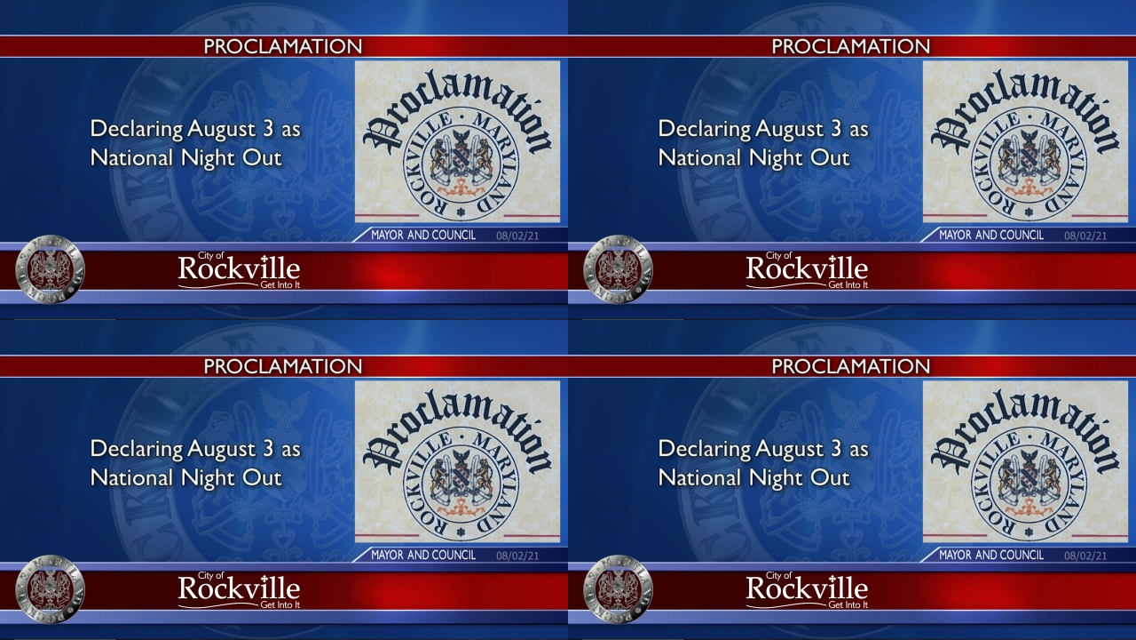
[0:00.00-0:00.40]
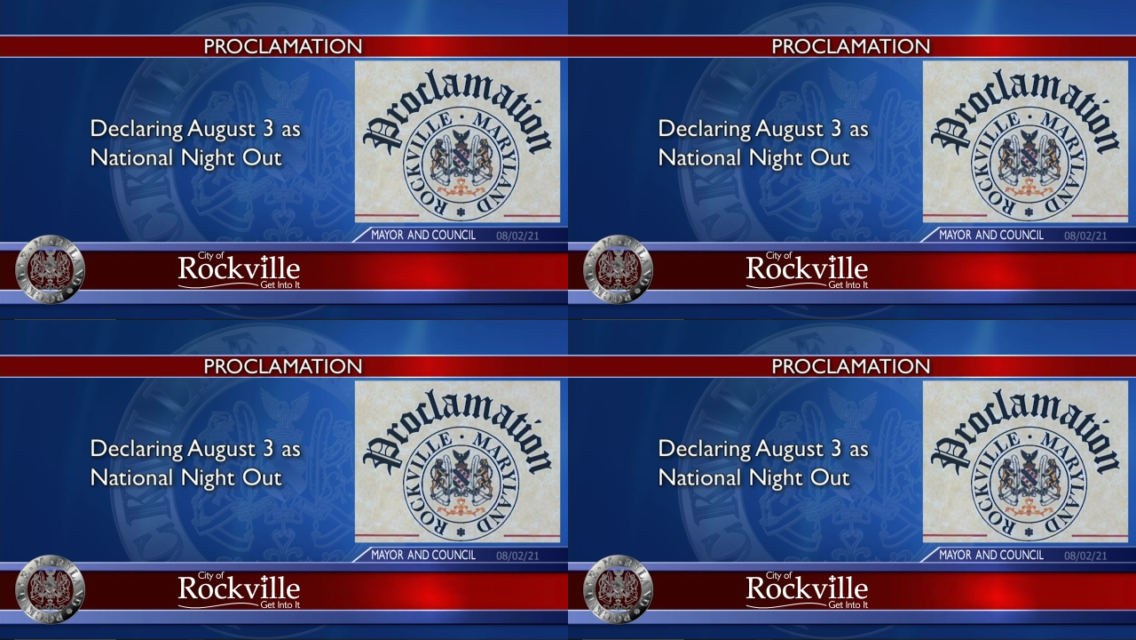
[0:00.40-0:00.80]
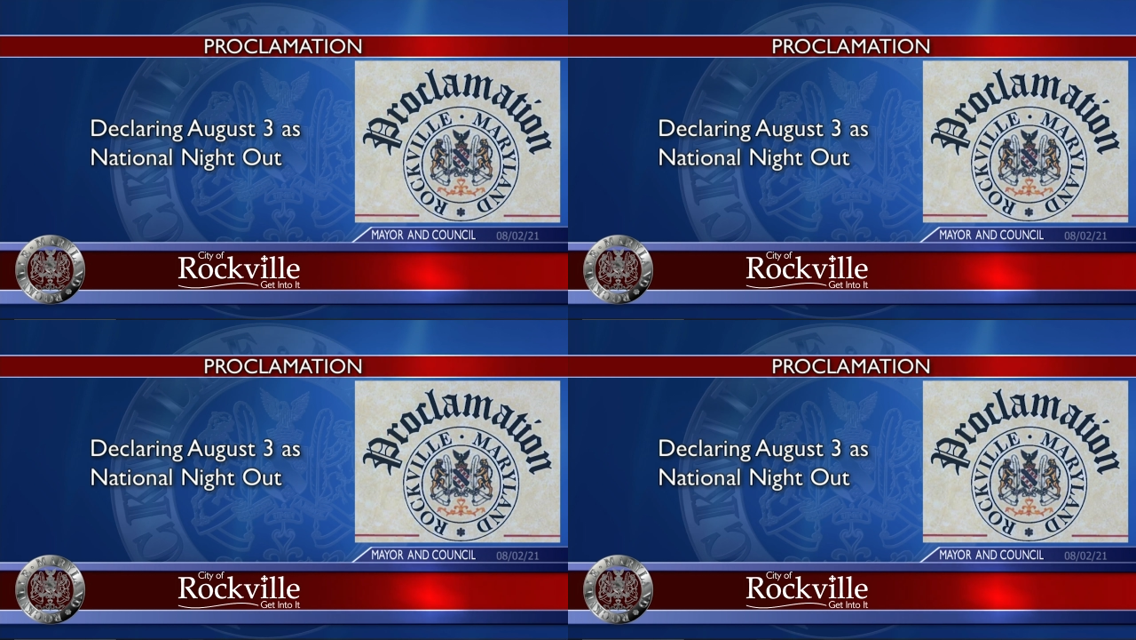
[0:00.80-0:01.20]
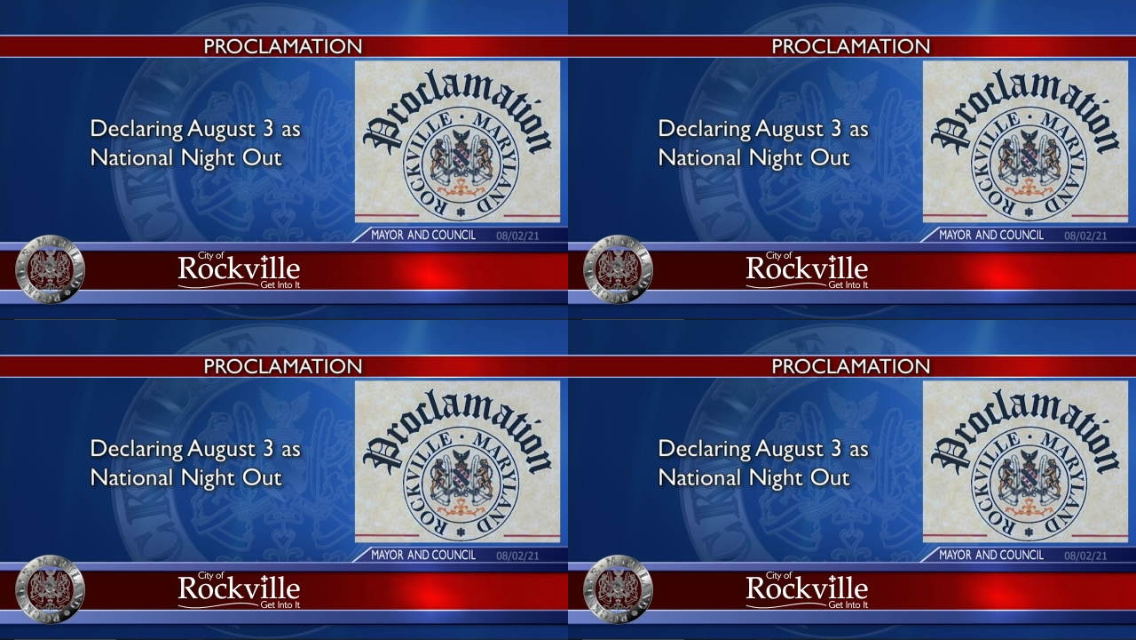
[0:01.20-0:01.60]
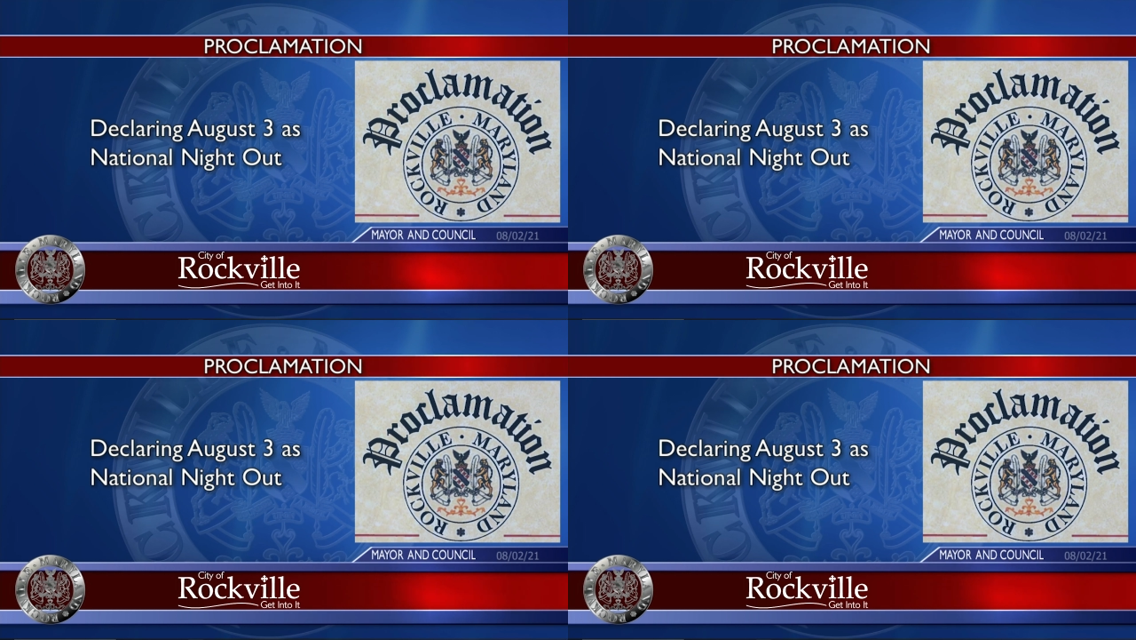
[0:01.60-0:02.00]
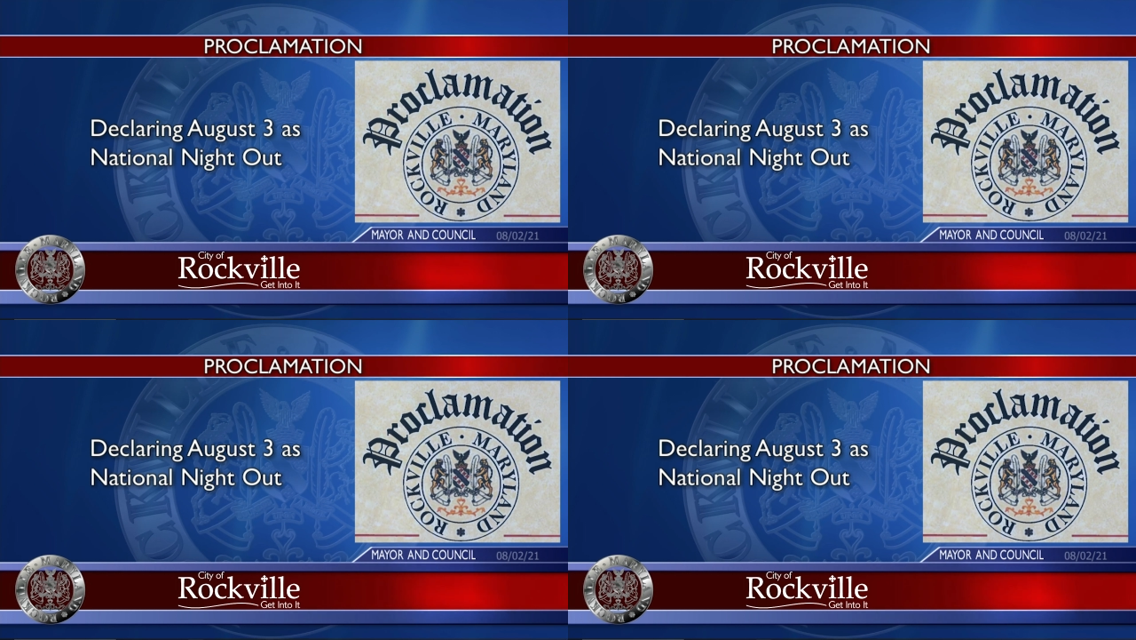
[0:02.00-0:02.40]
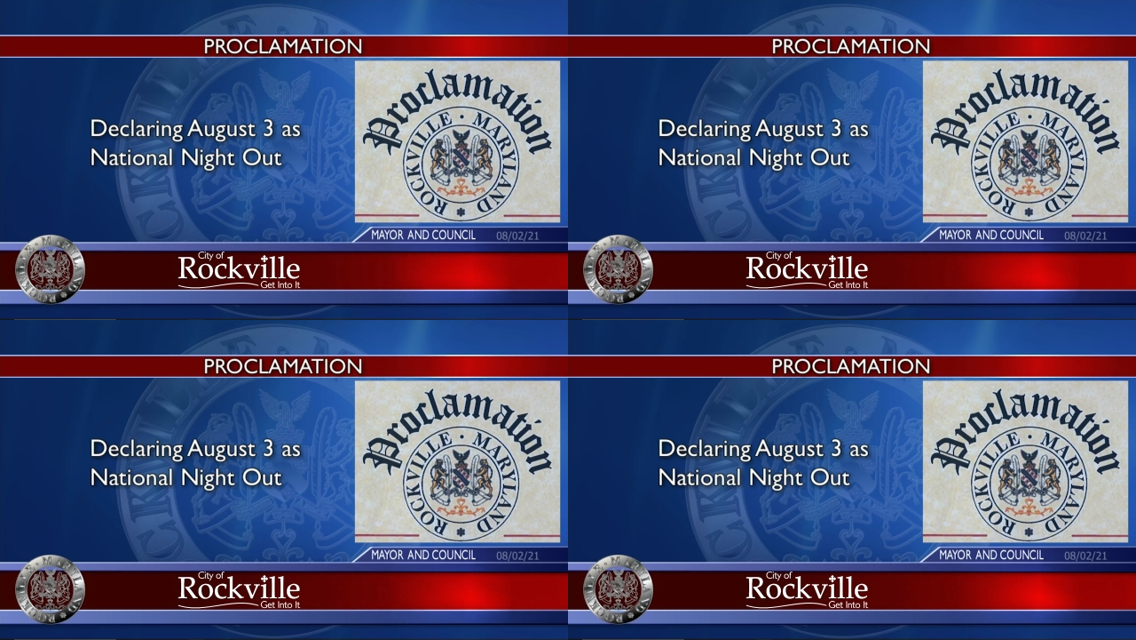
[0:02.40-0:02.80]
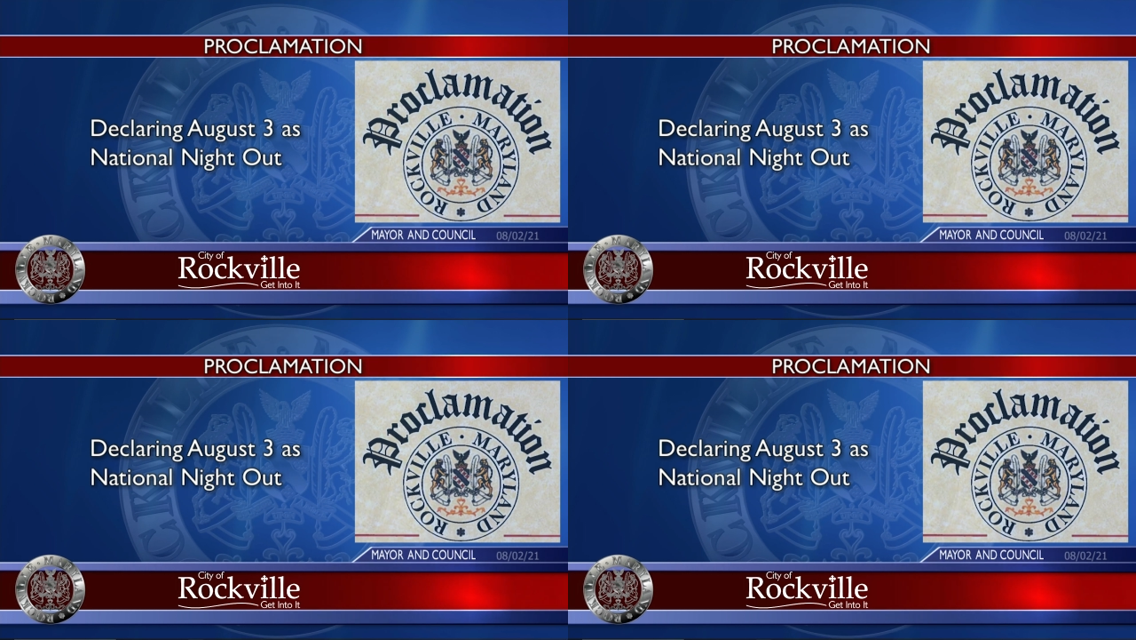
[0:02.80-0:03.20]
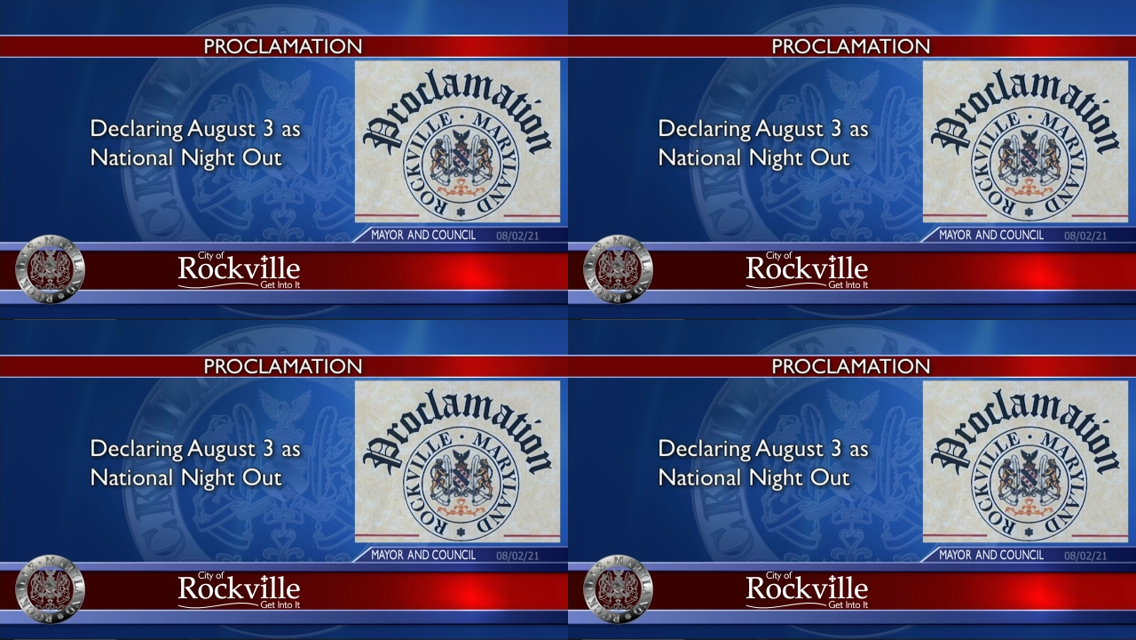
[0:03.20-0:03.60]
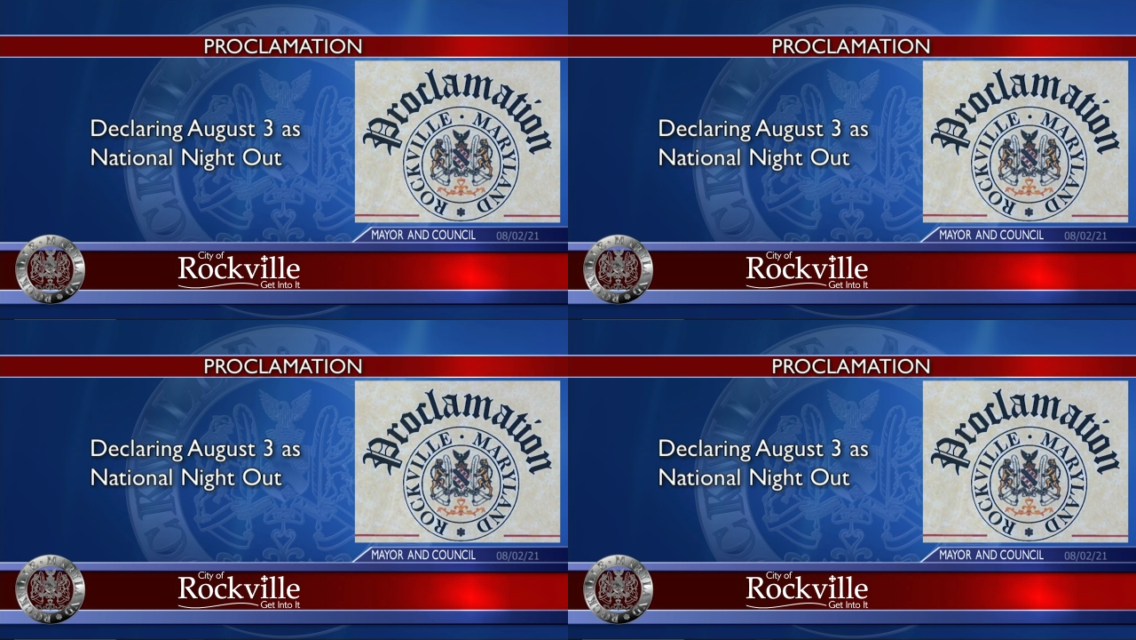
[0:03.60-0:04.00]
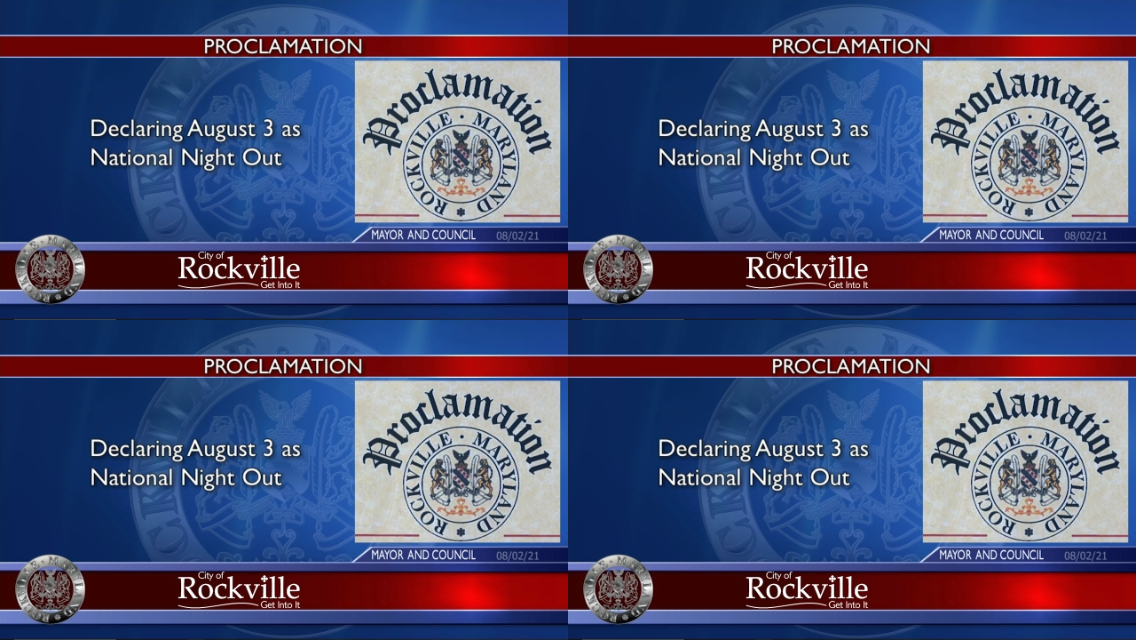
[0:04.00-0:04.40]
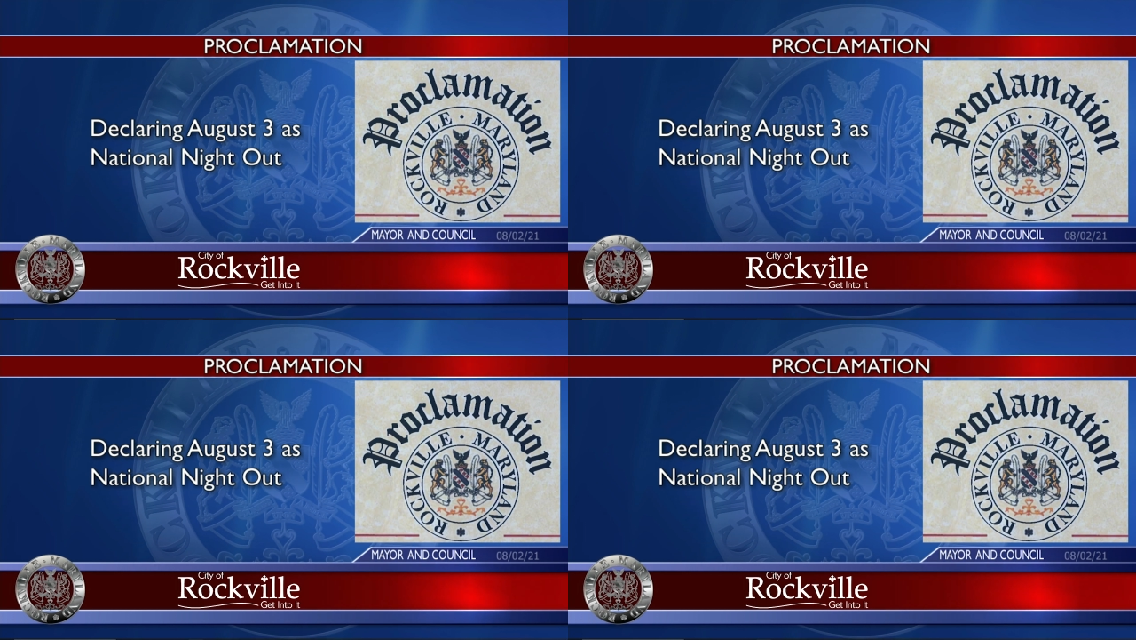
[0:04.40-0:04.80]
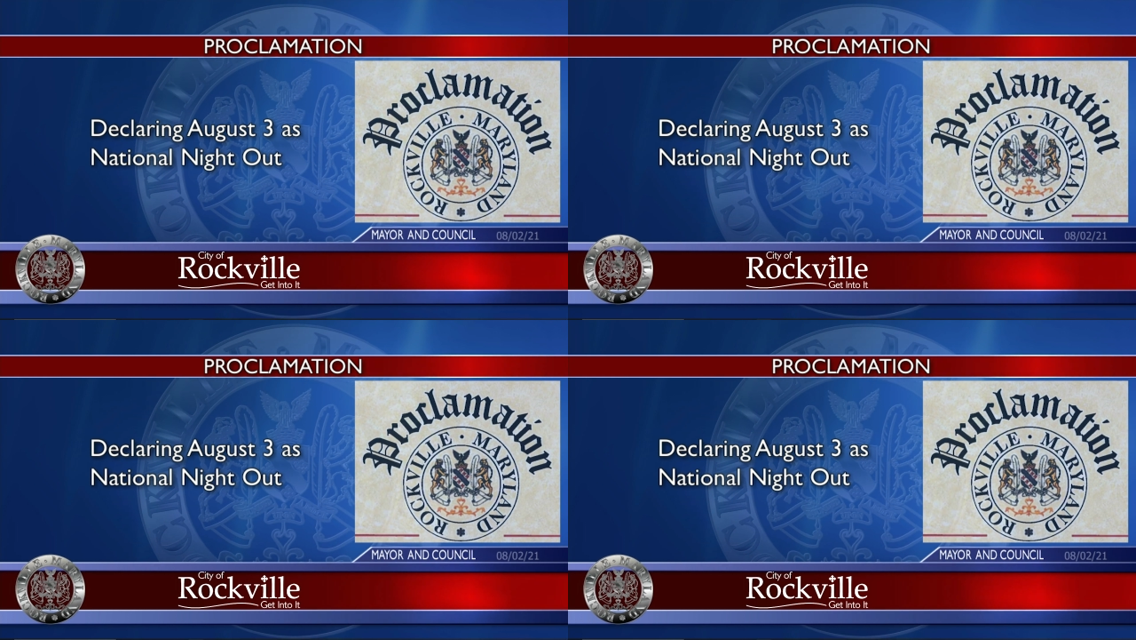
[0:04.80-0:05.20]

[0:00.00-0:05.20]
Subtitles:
No face is visible, so there are no lips to read.